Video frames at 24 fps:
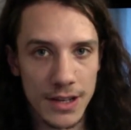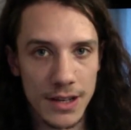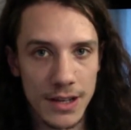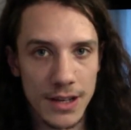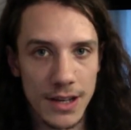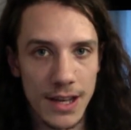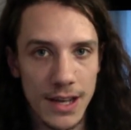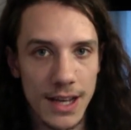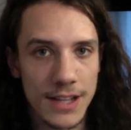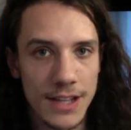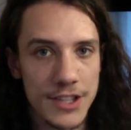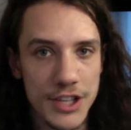
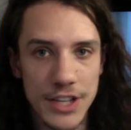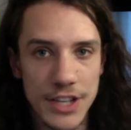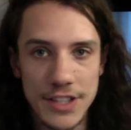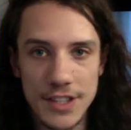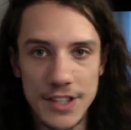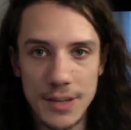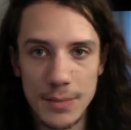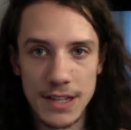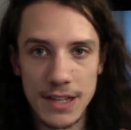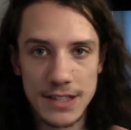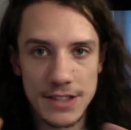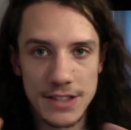It's just
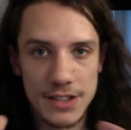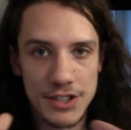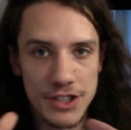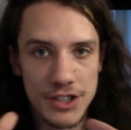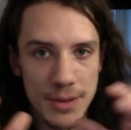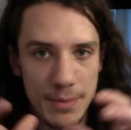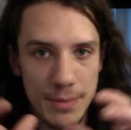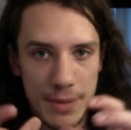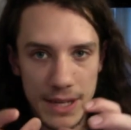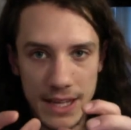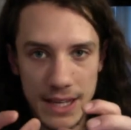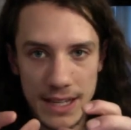your muscles
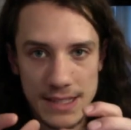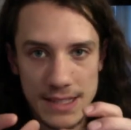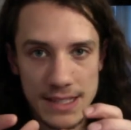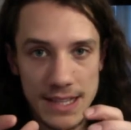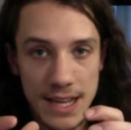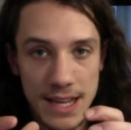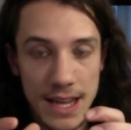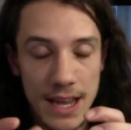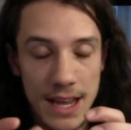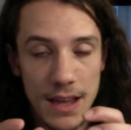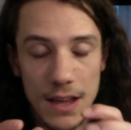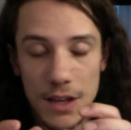jumping in
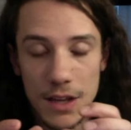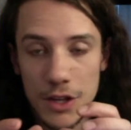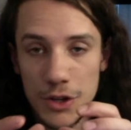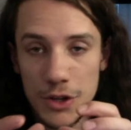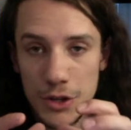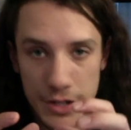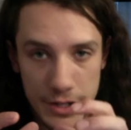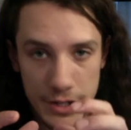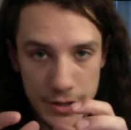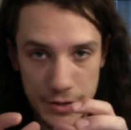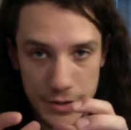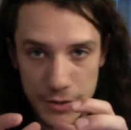saying, you're
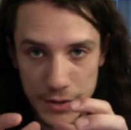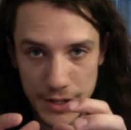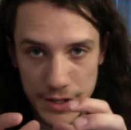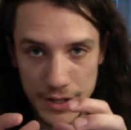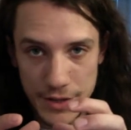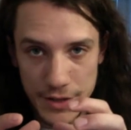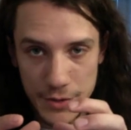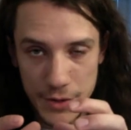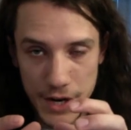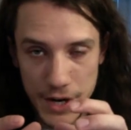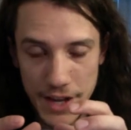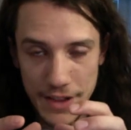not doing
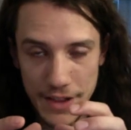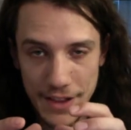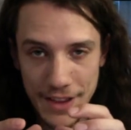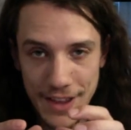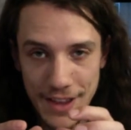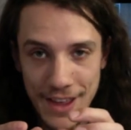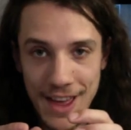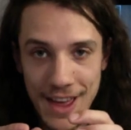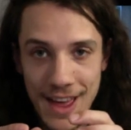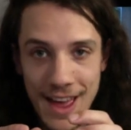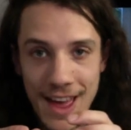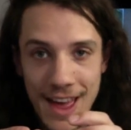this right.
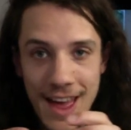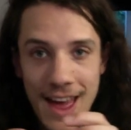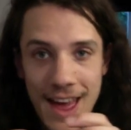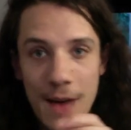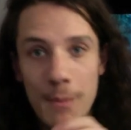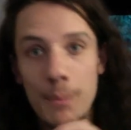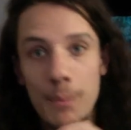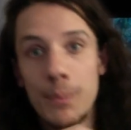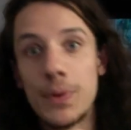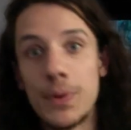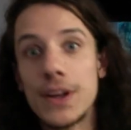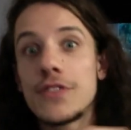
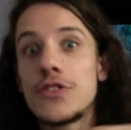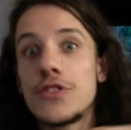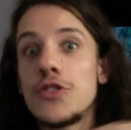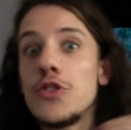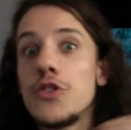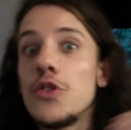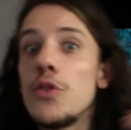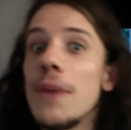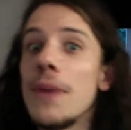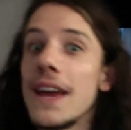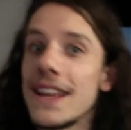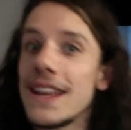But
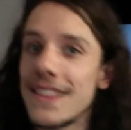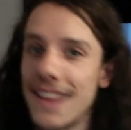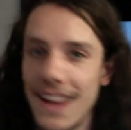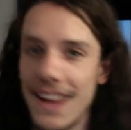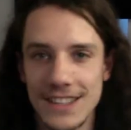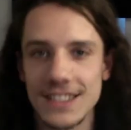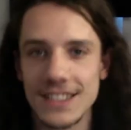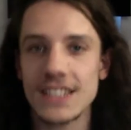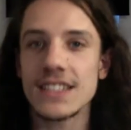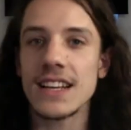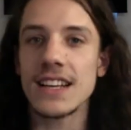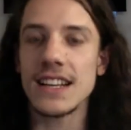do make the
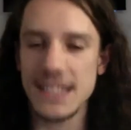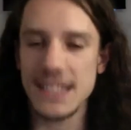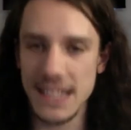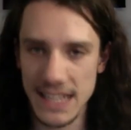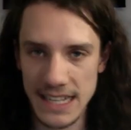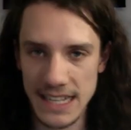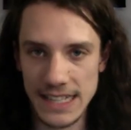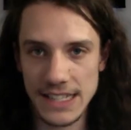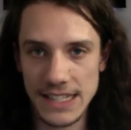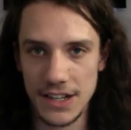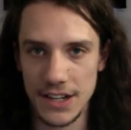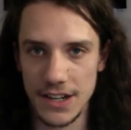exercise
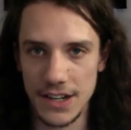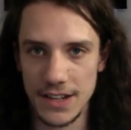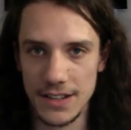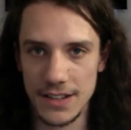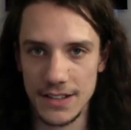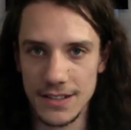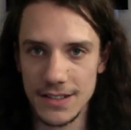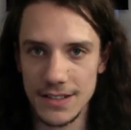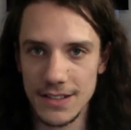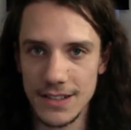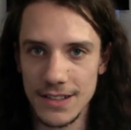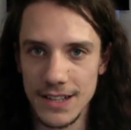easier.
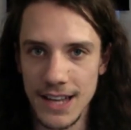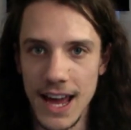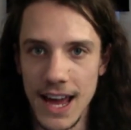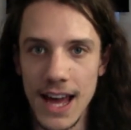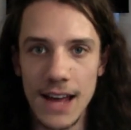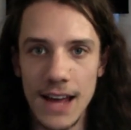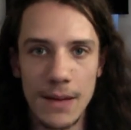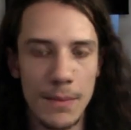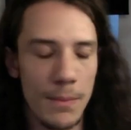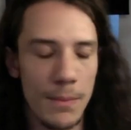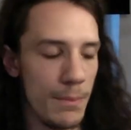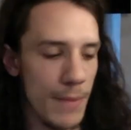
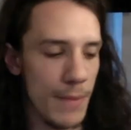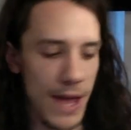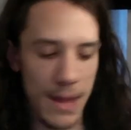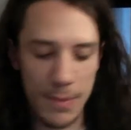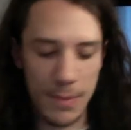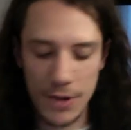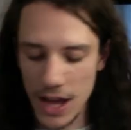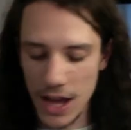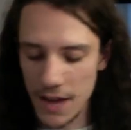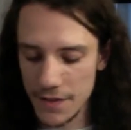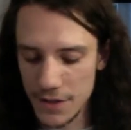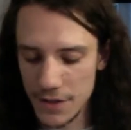Yeah, maybe
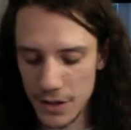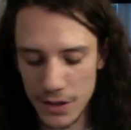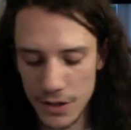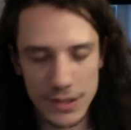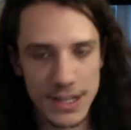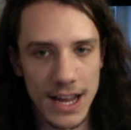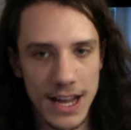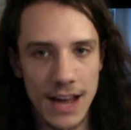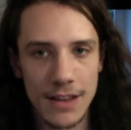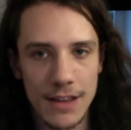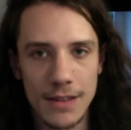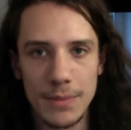you have to go
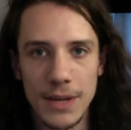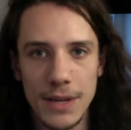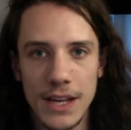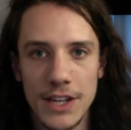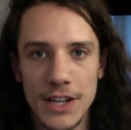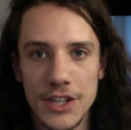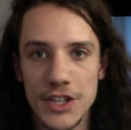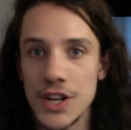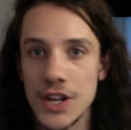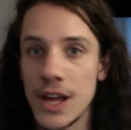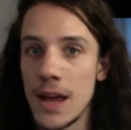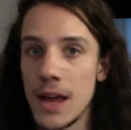down in
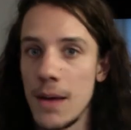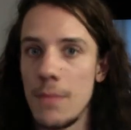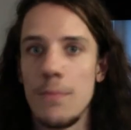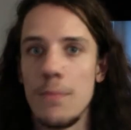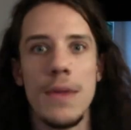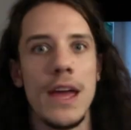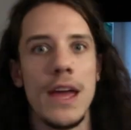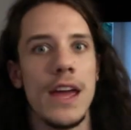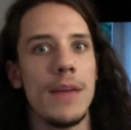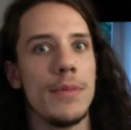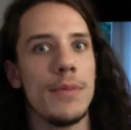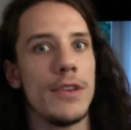pitch.
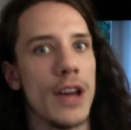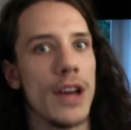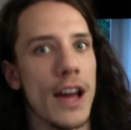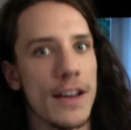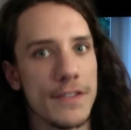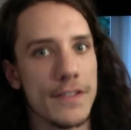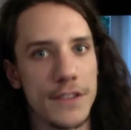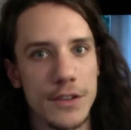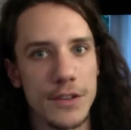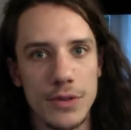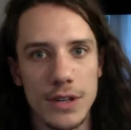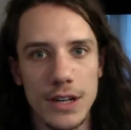Maybe you
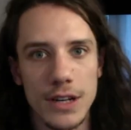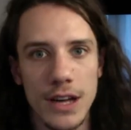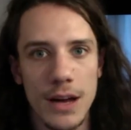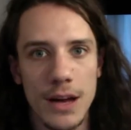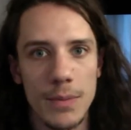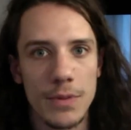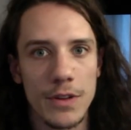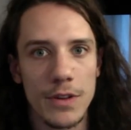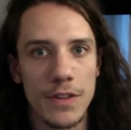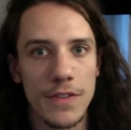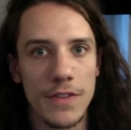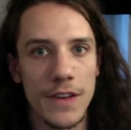have to do a
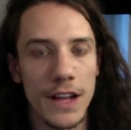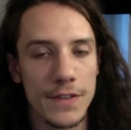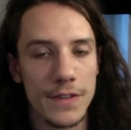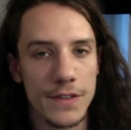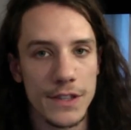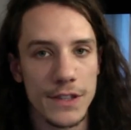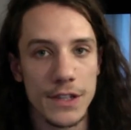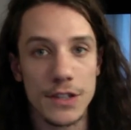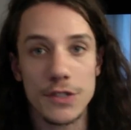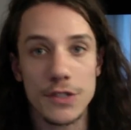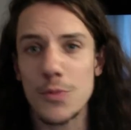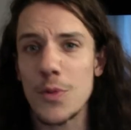couple of healthy
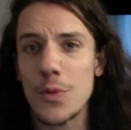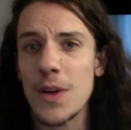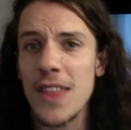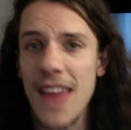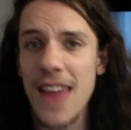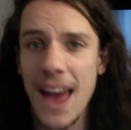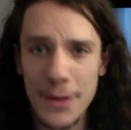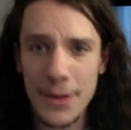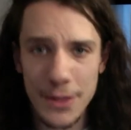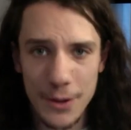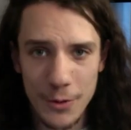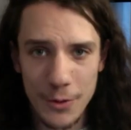notes
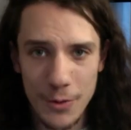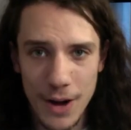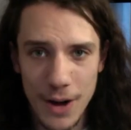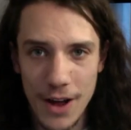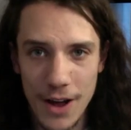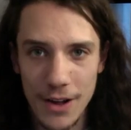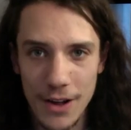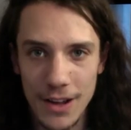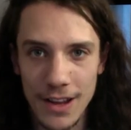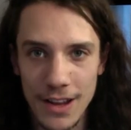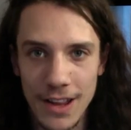without the growl.